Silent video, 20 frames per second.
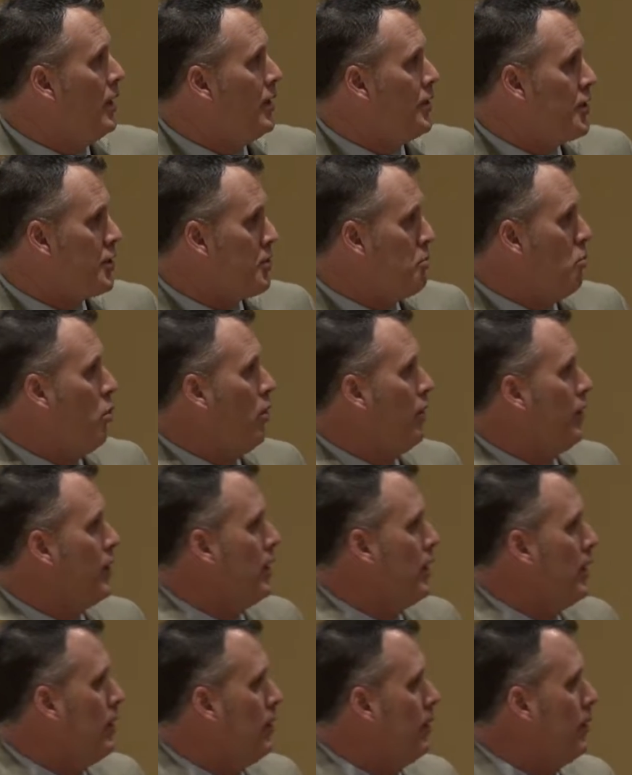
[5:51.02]
Just more
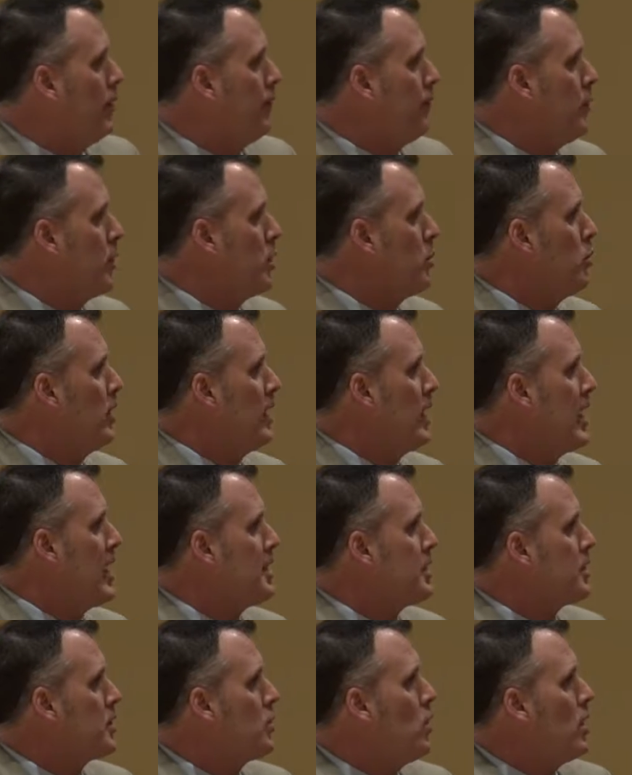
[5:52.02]
the frequently
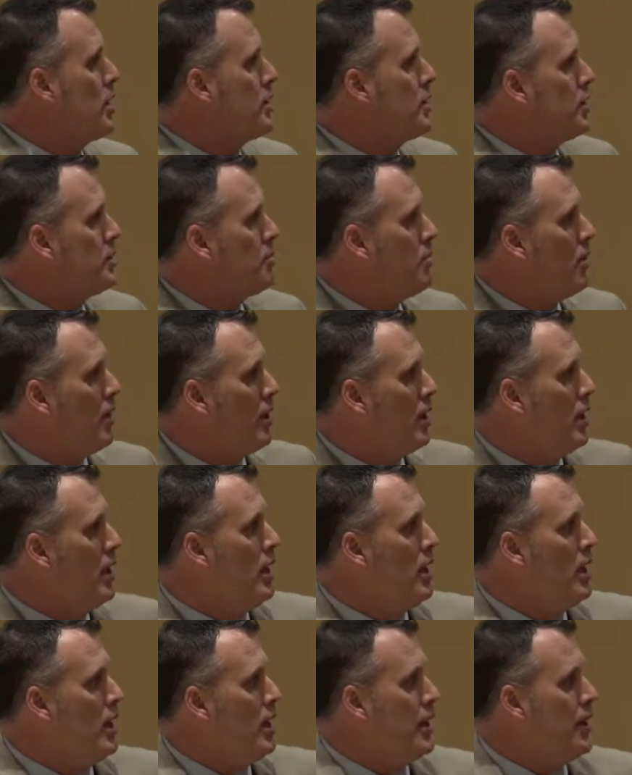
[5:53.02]
asked questions part.
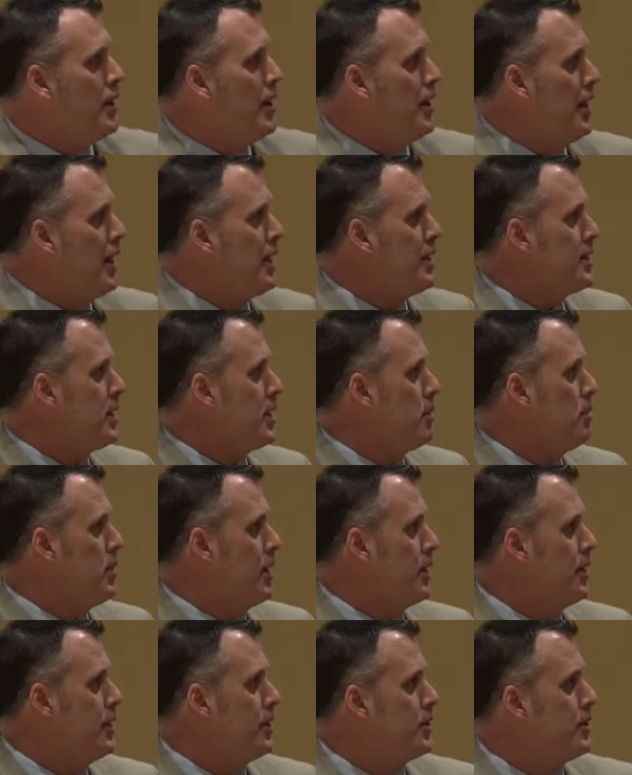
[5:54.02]
The nice thing
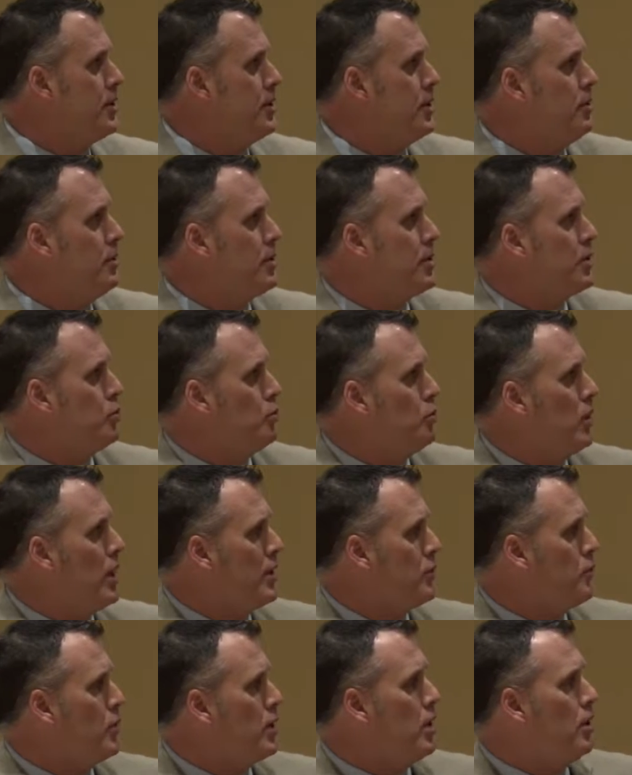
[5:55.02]
about this, too, is
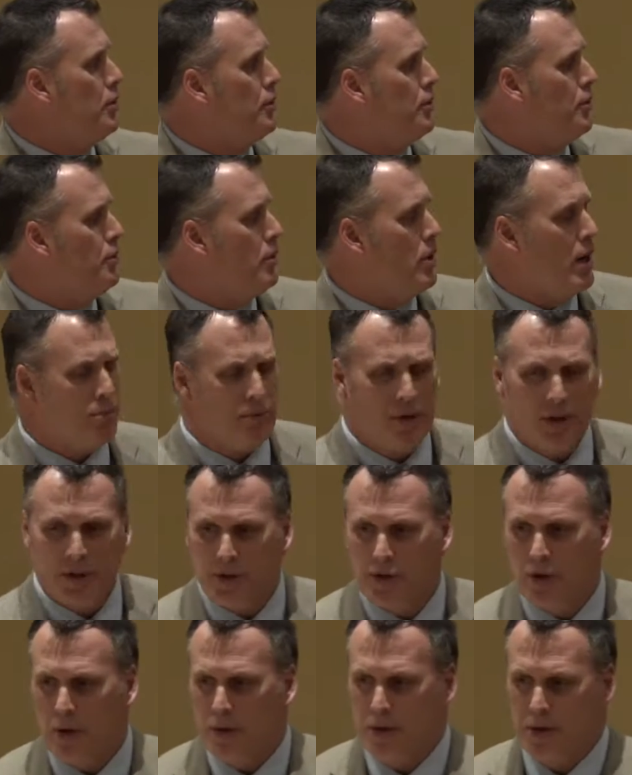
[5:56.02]
as we go through, I'm going to
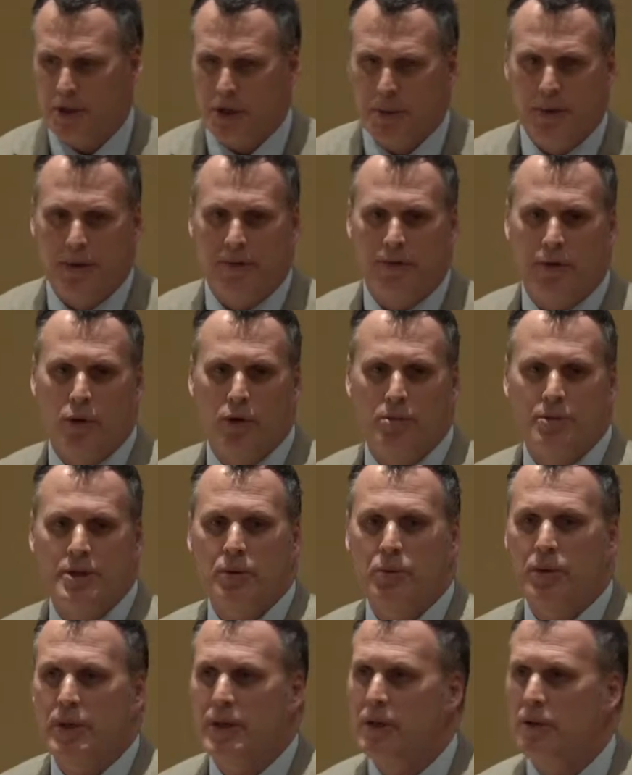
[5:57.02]
show you some of the forms
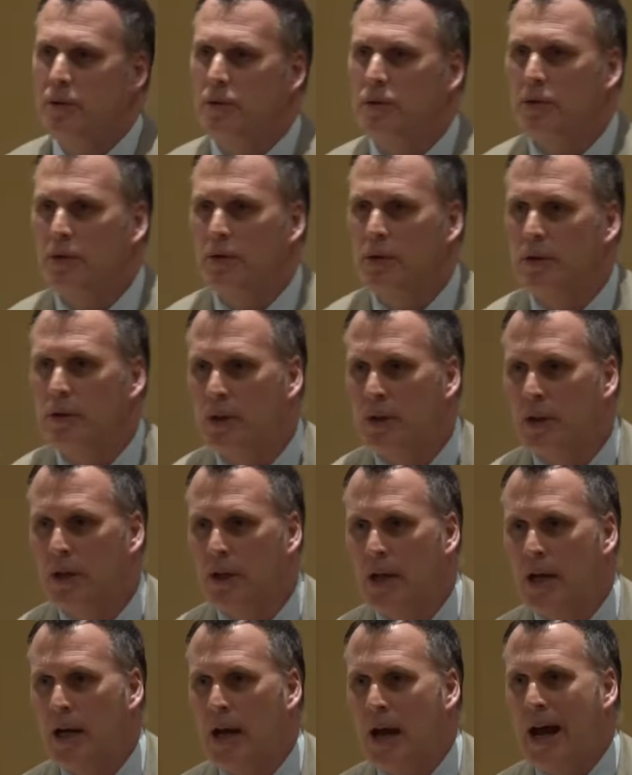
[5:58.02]
that we use,
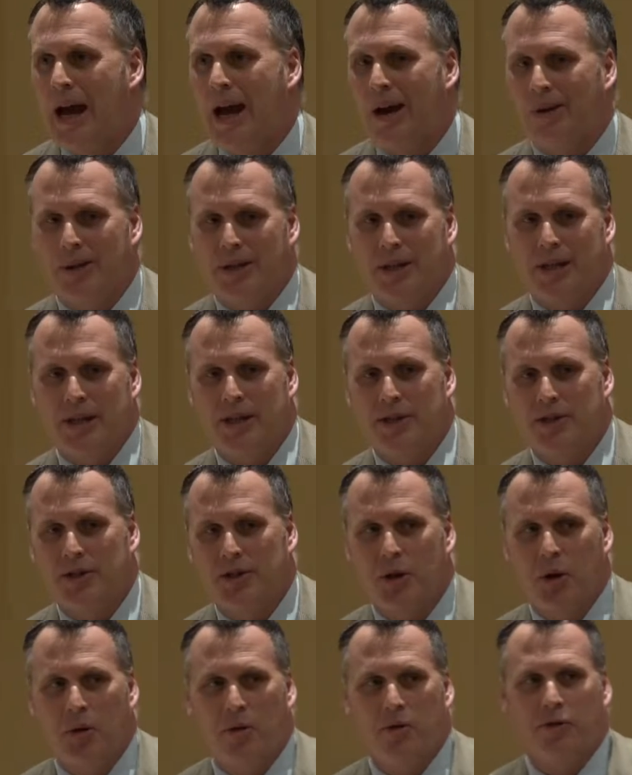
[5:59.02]
how the kids
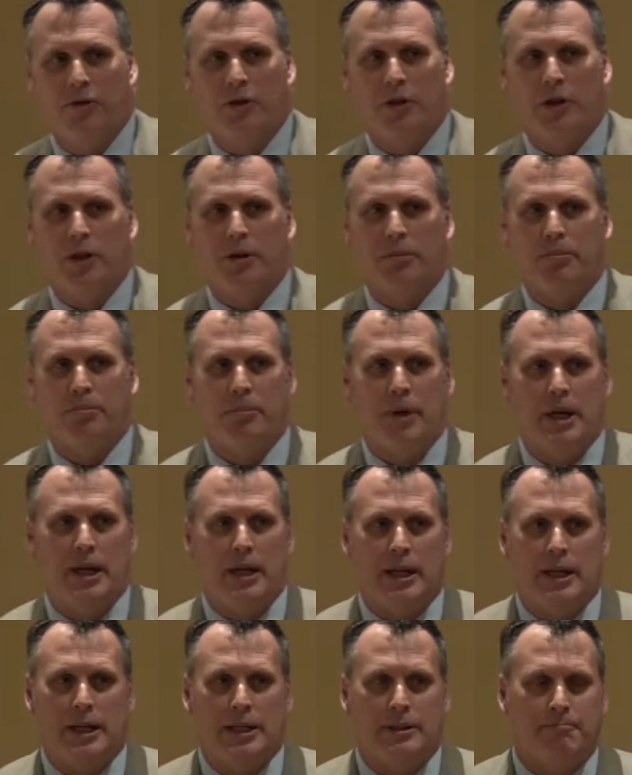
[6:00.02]
go from
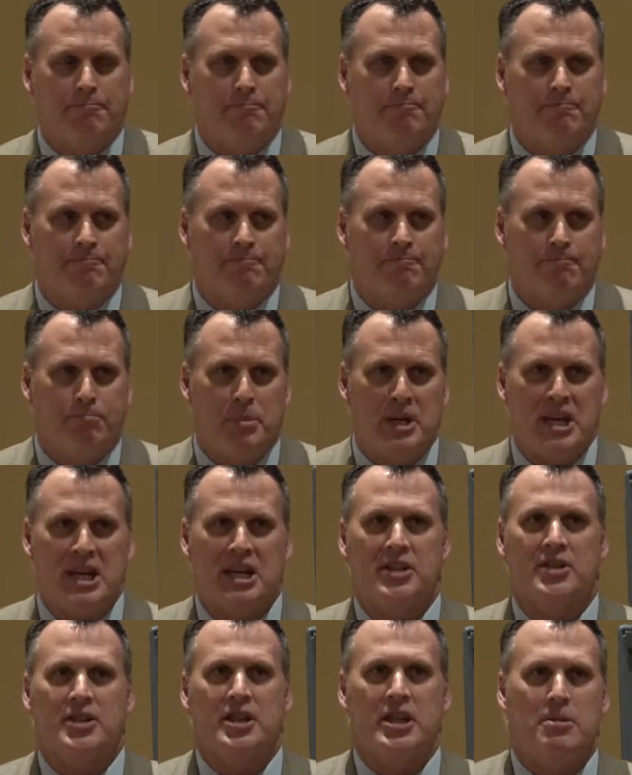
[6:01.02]

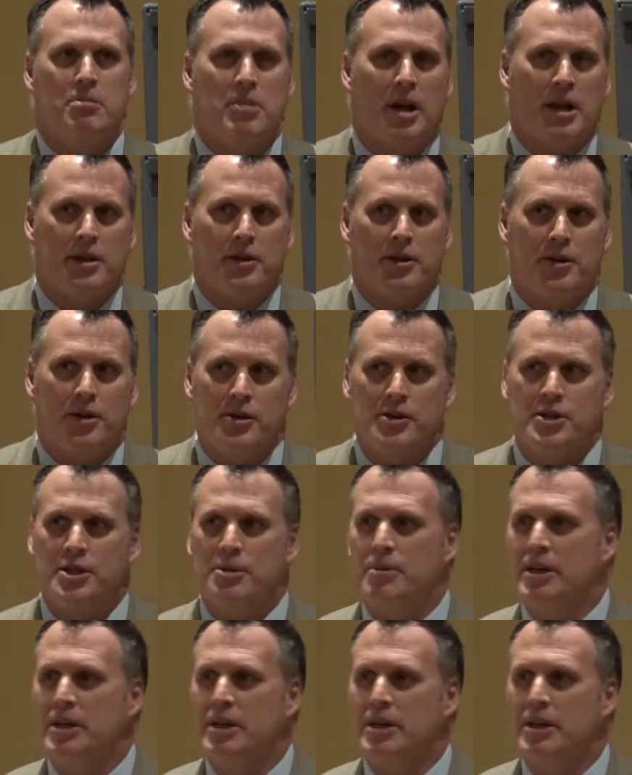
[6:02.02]
being seen by the nurse to